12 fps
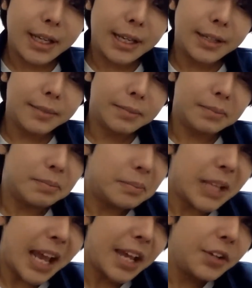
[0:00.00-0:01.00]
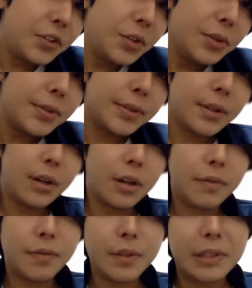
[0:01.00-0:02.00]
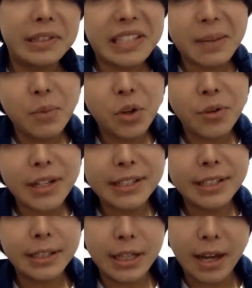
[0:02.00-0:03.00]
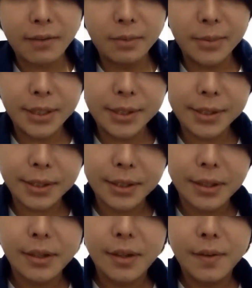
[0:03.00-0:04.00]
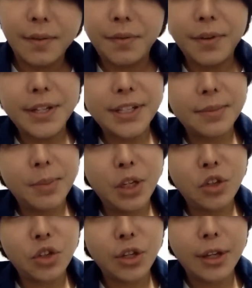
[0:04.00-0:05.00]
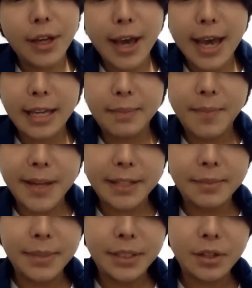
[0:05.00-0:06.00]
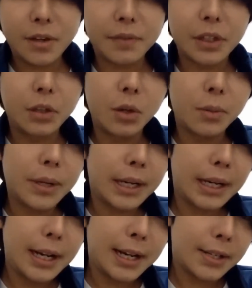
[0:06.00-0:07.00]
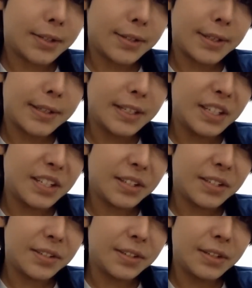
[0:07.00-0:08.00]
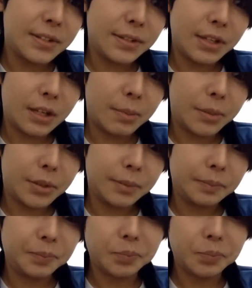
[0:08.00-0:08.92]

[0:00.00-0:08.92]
in the ideals of democratic government, free speech, and the betterment of the lower class citizens in Singapore.